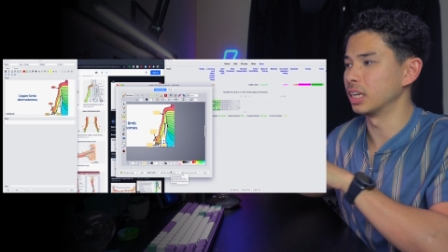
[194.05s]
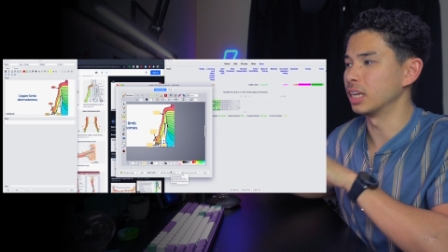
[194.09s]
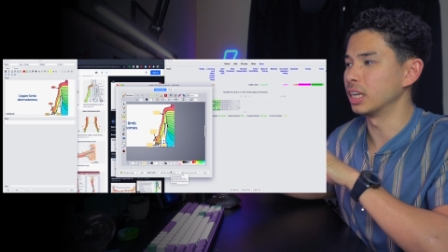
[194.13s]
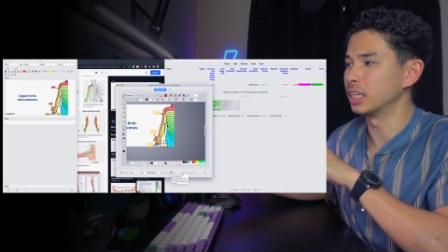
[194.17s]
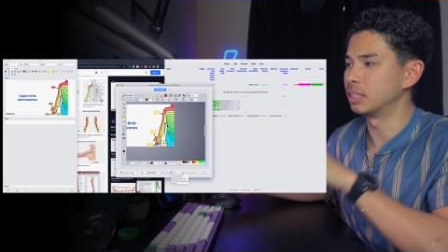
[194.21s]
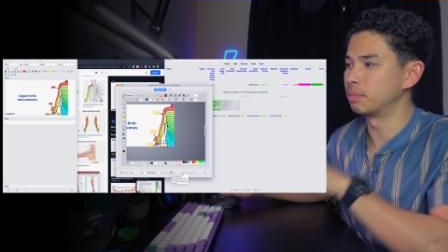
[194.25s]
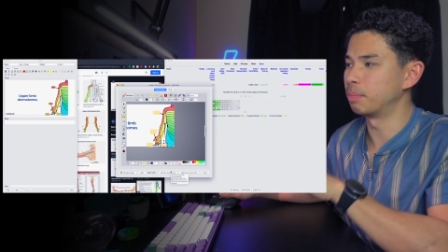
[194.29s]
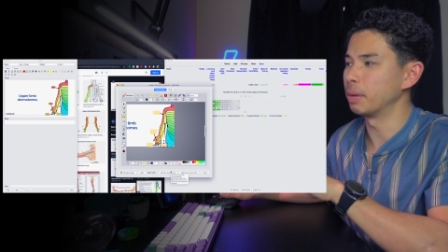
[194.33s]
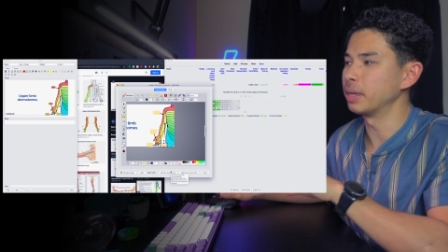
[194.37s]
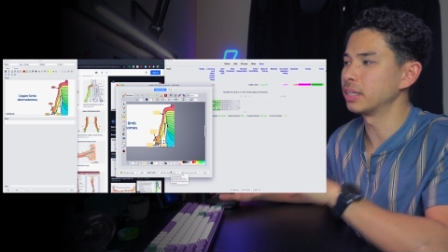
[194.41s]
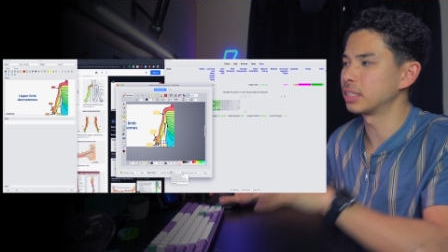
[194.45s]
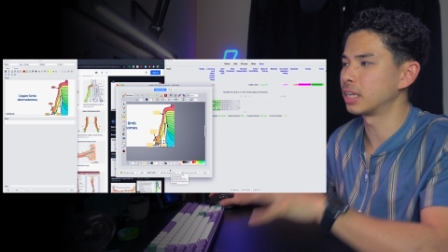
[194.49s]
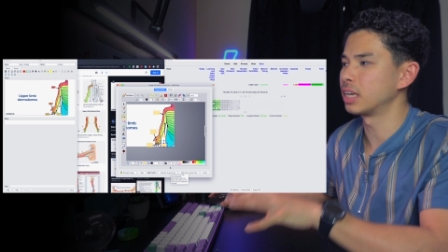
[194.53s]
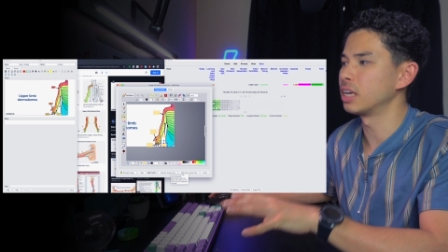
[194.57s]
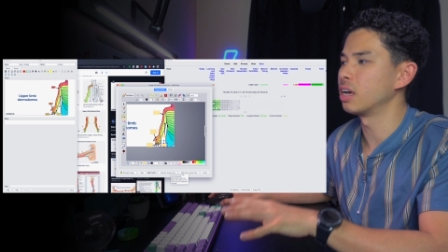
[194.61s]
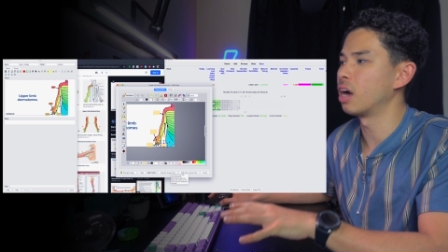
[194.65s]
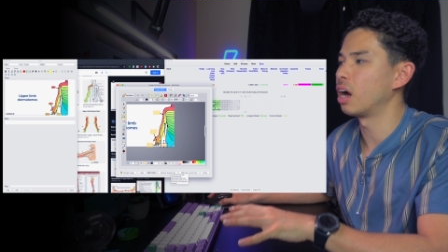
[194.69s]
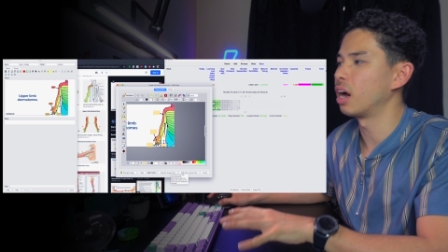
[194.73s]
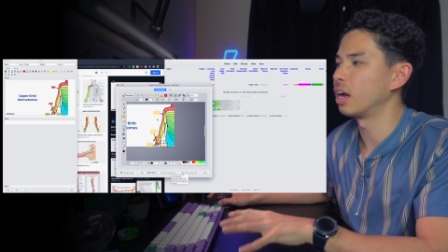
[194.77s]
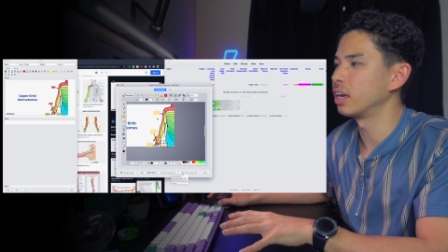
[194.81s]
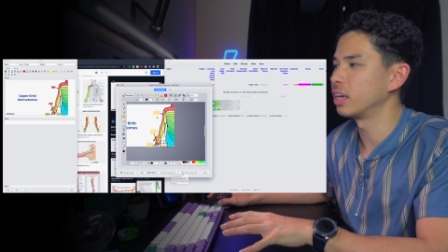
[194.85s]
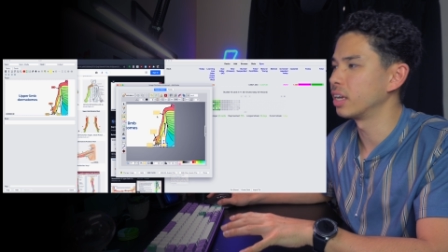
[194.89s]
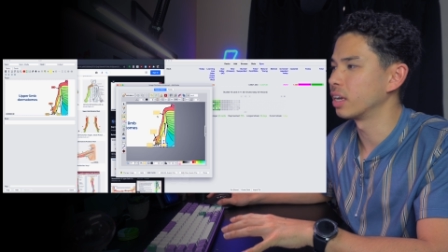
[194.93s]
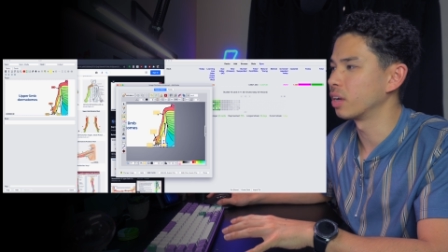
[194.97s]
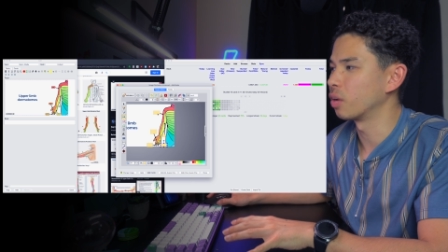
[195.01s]
it's basically
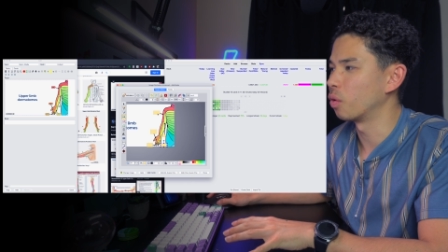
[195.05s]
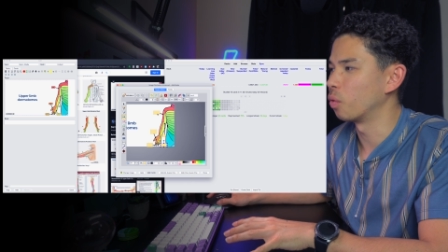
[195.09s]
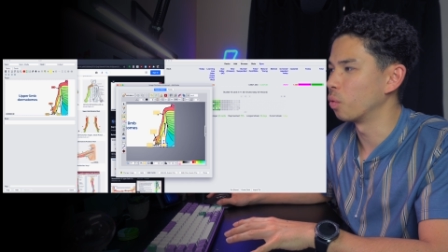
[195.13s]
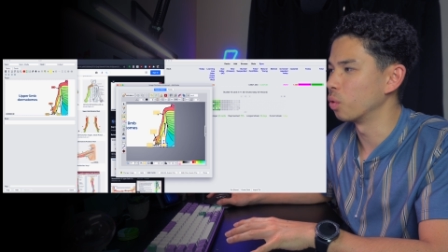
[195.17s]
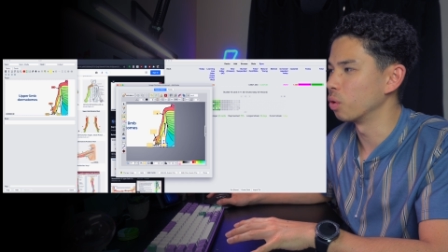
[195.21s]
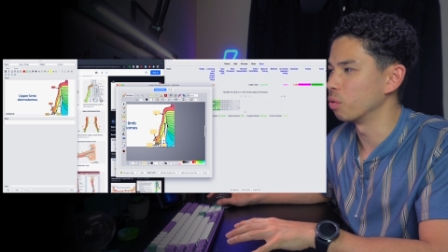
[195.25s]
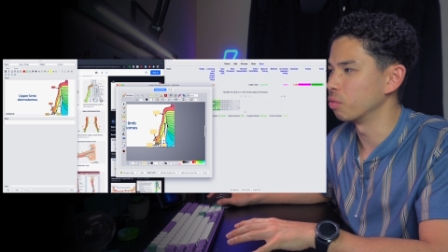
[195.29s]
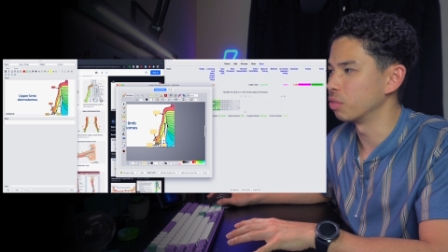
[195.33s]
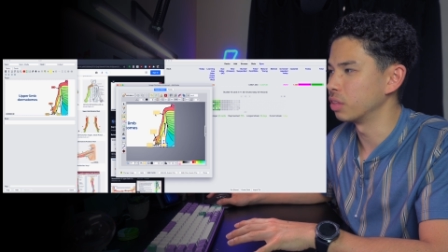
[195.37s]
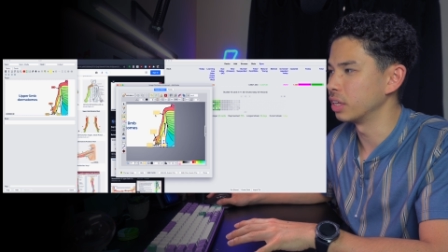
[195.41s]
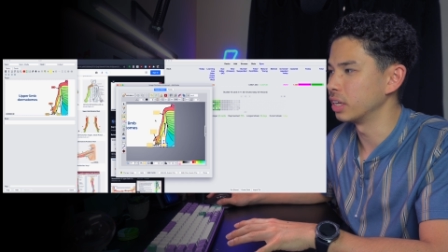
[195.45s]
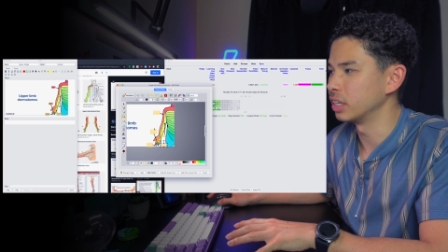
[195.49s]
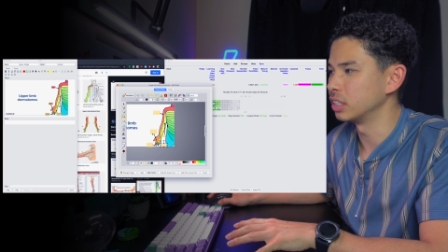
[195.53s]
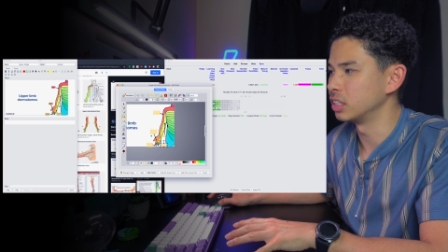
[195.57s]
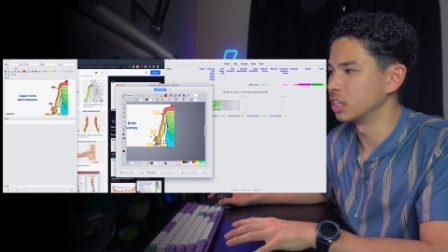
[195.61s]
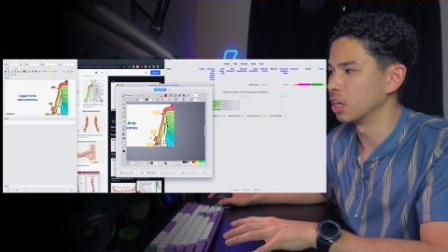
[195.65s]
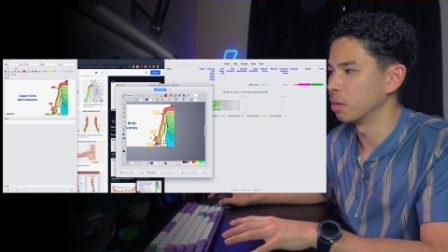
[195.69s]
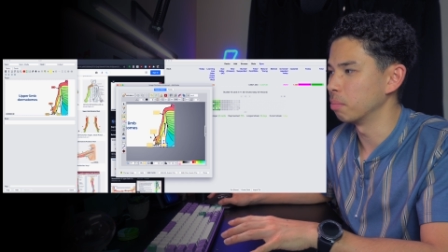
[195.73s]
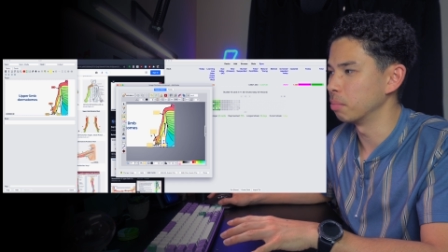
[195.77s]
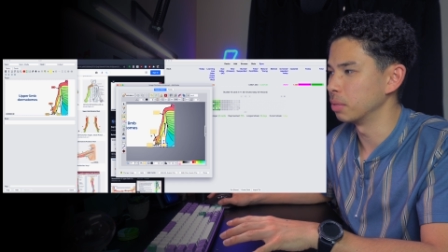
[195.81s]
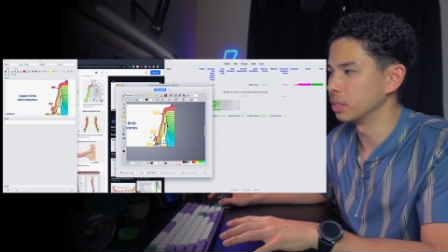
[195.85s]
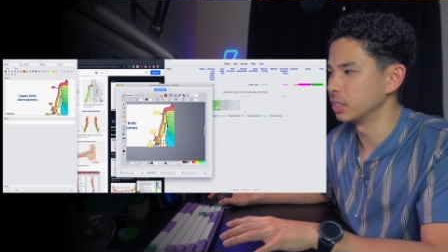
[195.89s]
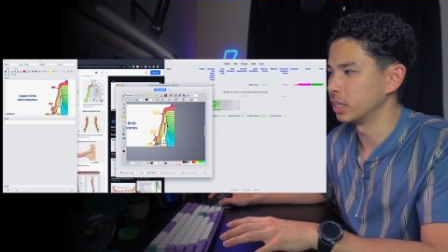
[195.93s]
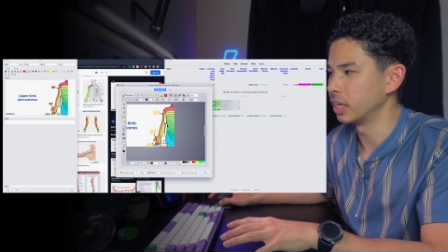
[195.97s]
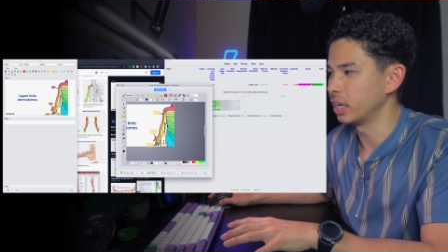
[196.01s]
hiding all of these
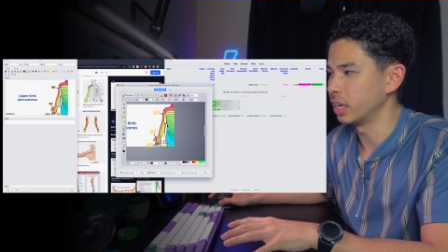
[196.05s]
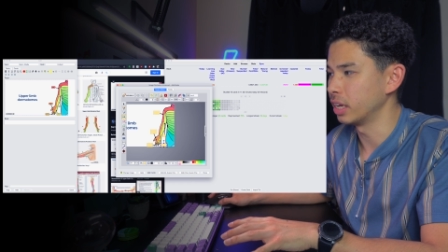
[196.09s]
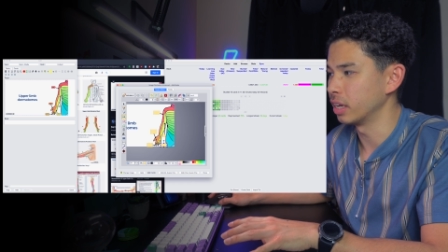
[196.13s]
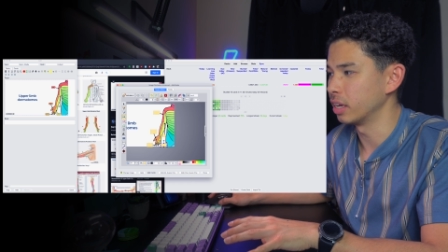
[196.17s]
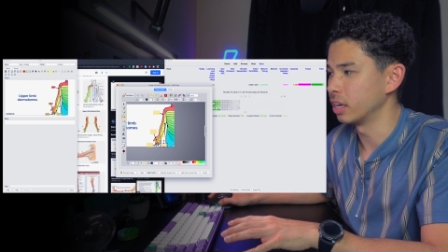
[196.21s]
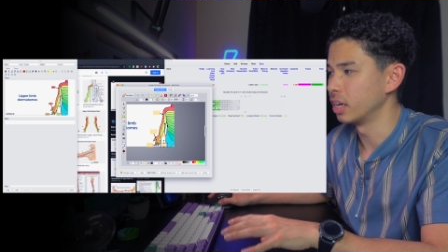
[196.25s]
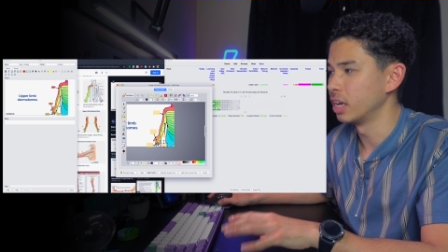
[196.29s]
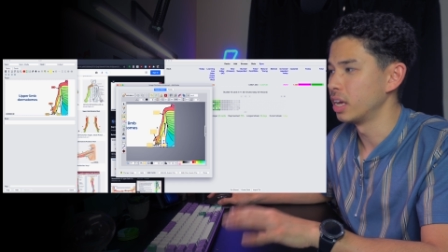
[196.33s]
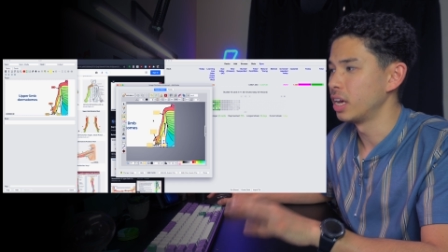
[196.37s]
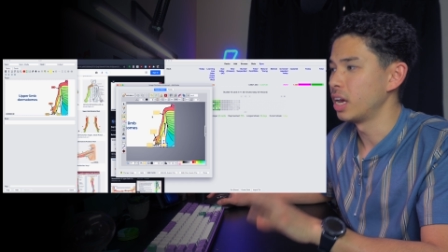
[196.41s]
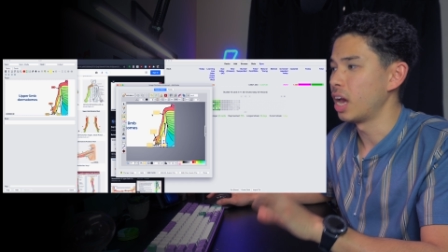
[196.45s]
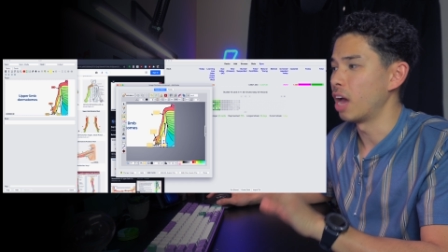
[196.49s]
numbers here.